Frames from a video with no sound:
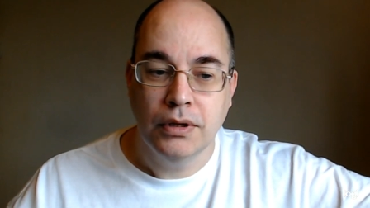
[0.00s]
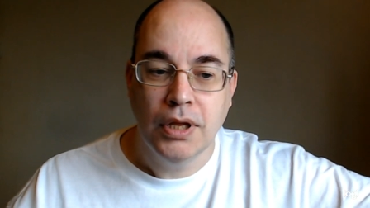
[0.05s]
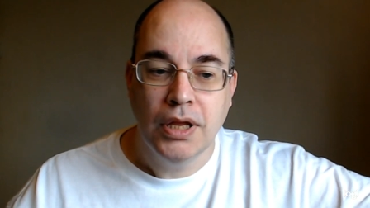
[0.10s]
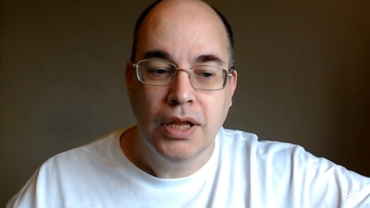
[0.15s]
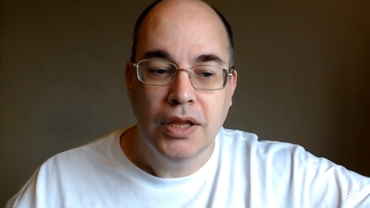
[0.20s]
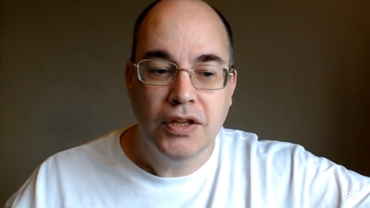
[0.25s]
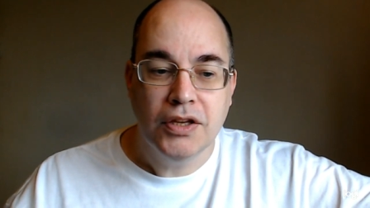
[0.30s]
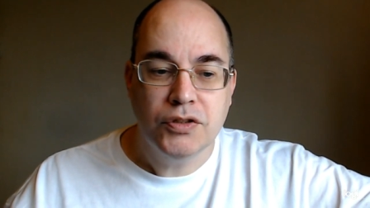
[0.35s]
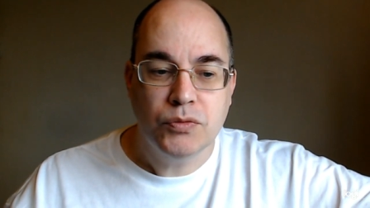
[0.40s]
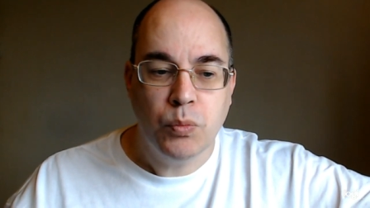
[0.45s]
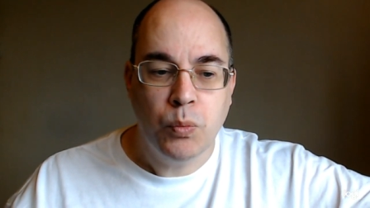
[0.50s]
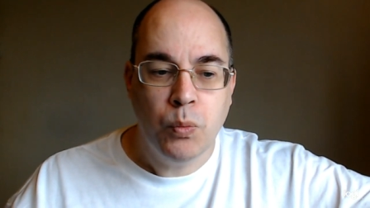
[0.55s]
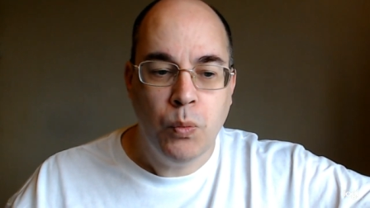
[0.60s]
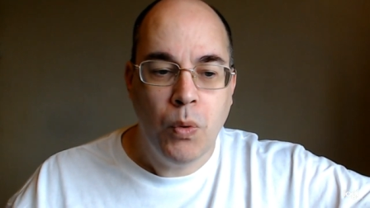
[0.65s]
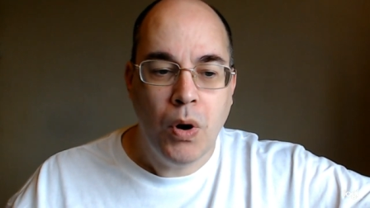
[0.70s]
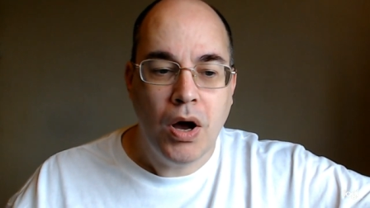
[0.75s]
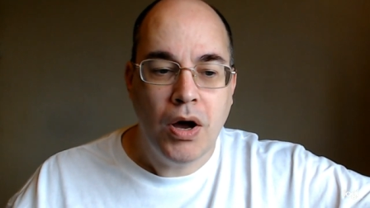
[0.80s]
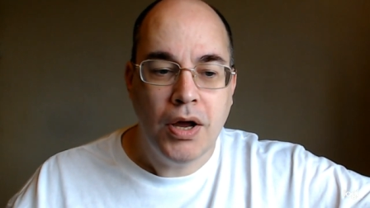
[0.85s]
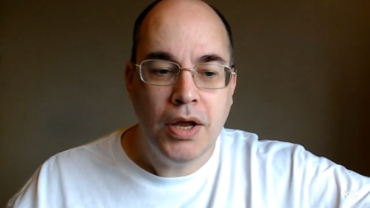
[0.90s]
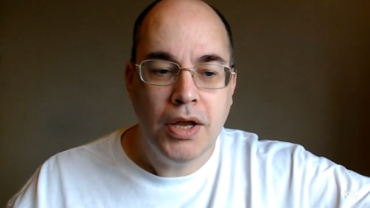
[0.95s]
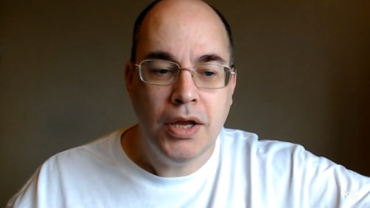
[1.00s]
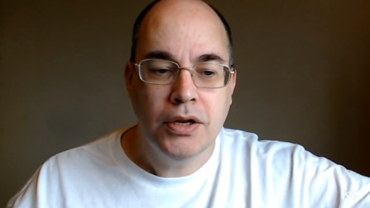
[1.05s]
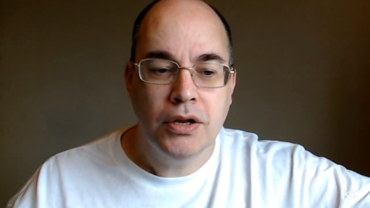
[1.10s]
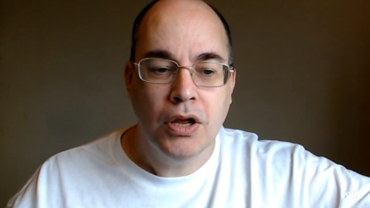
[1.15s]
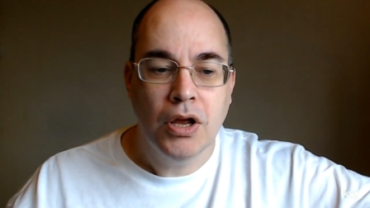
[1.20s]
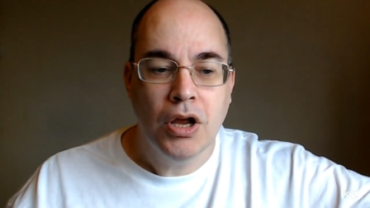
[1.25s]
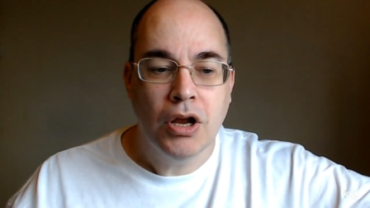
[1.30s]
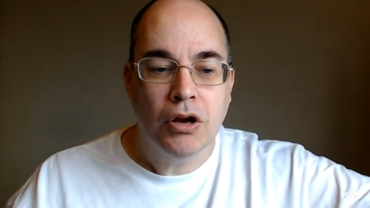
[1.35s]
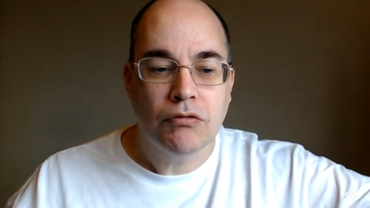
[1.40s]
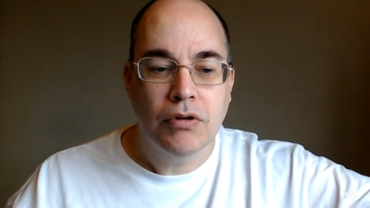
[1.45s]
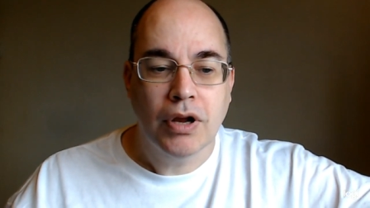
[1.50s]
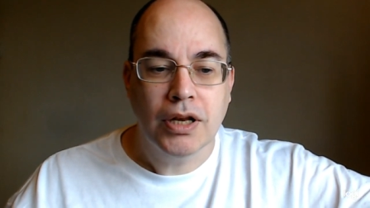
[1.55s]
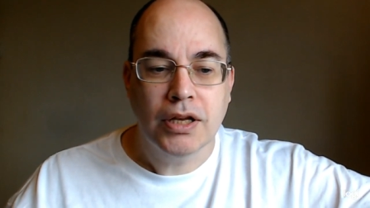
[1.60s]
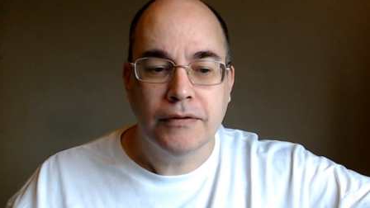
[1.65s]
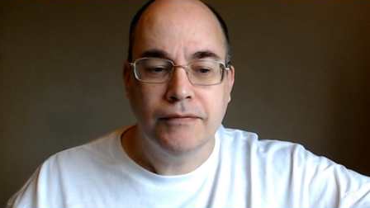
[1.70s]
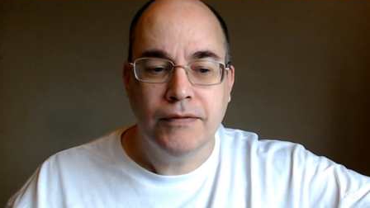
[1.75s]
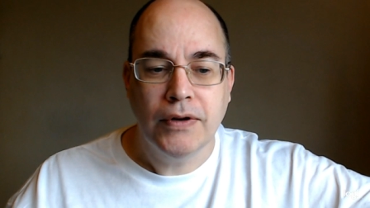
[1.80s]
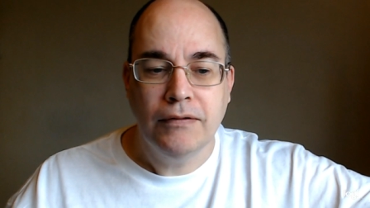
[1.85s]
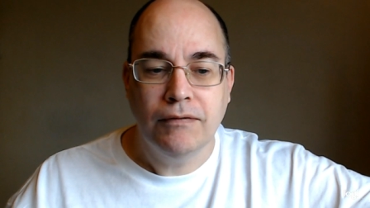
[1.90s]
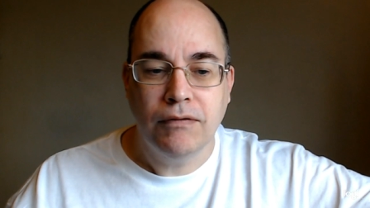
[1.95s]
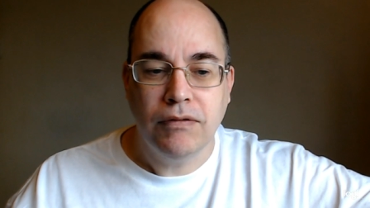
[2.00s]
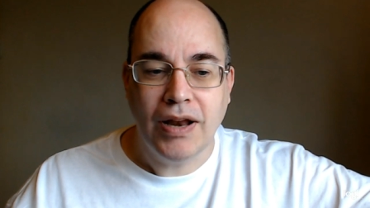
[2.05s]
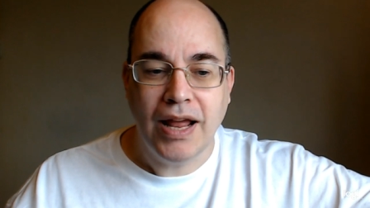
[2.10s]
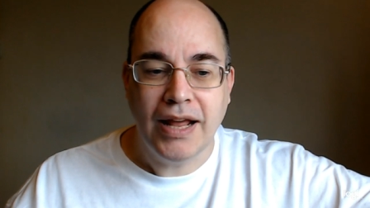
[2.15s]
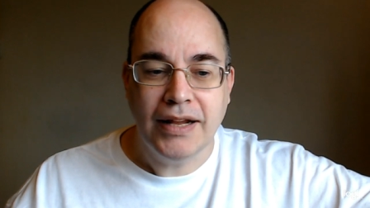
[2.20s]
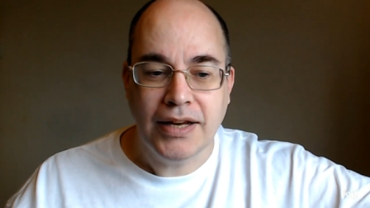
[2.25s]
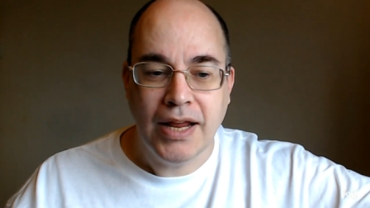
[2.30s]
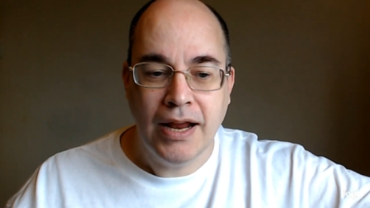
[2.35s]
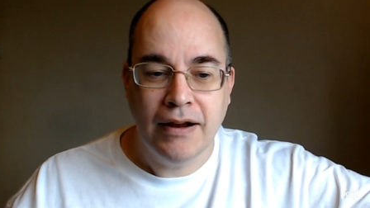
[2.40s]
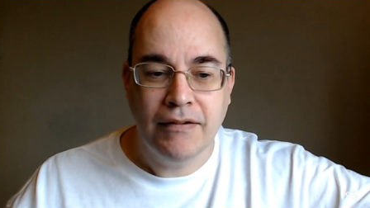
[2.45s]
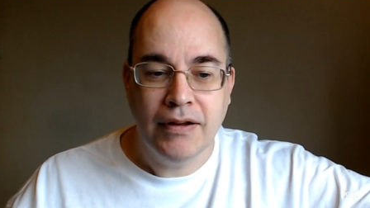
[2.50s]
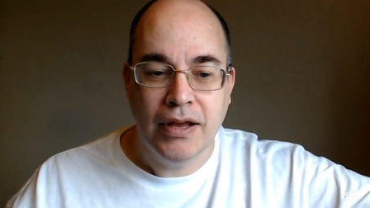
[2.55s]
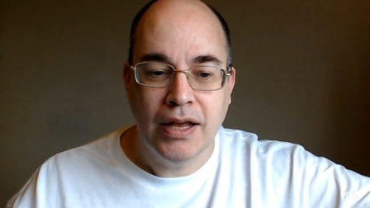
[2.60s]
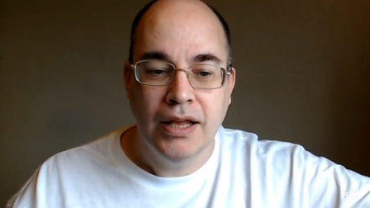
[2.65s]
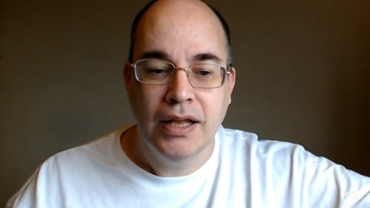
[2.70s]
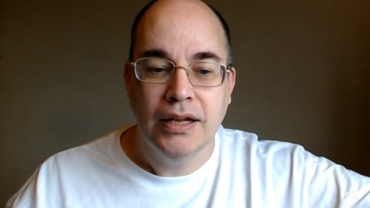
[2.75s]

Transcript: This wide, relatively flat area